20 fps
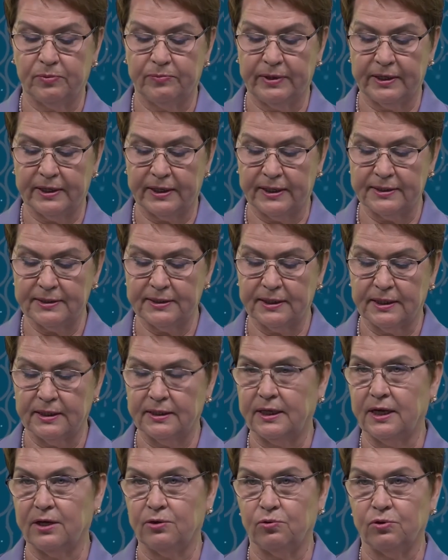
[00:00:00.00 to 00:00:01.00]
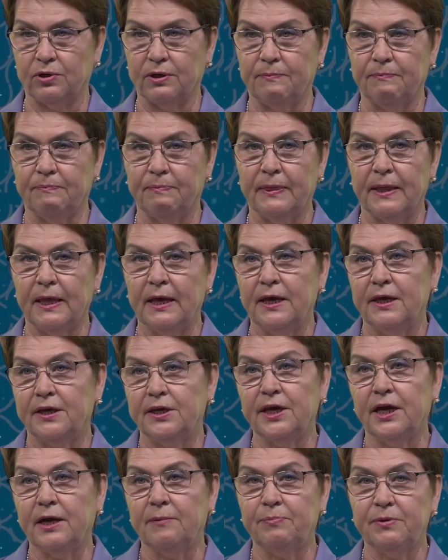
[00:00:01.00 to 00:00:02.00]
and republican
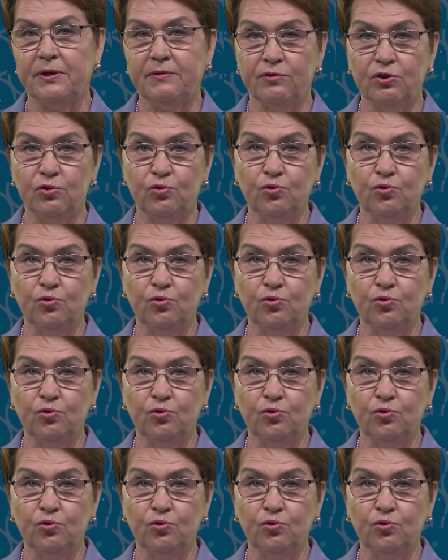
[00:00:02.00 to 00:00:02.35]
roads.